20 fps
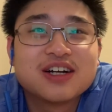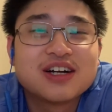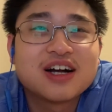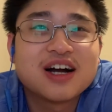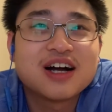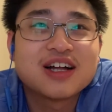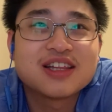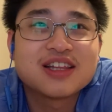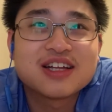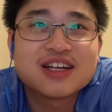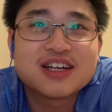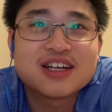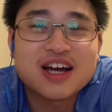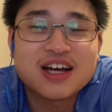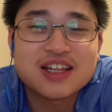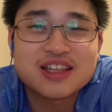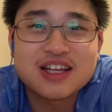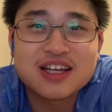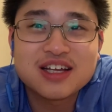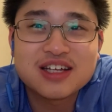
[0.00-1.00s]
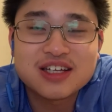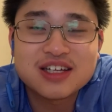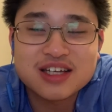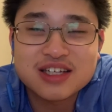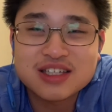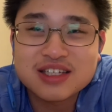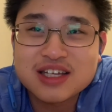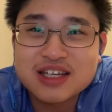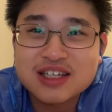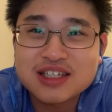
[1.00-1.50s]
I think
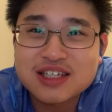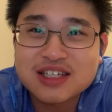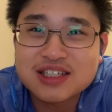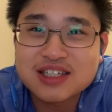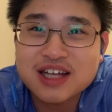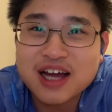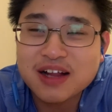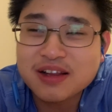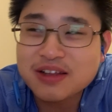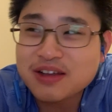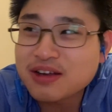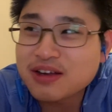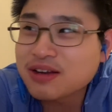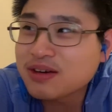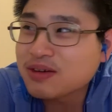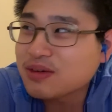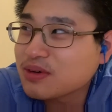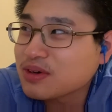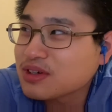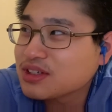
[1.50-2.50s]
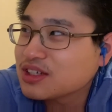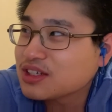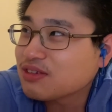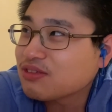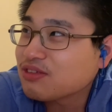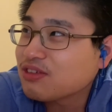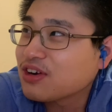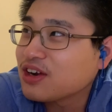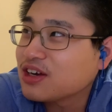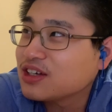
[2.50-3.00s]
is he Italian or is he
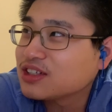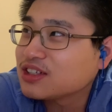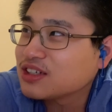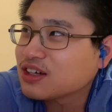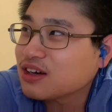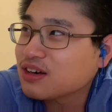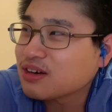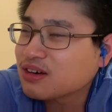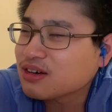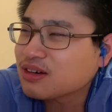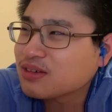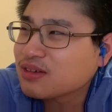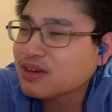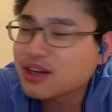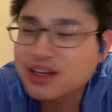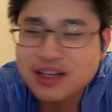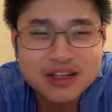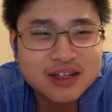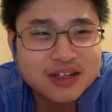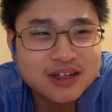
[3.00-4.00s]
French? Or wait.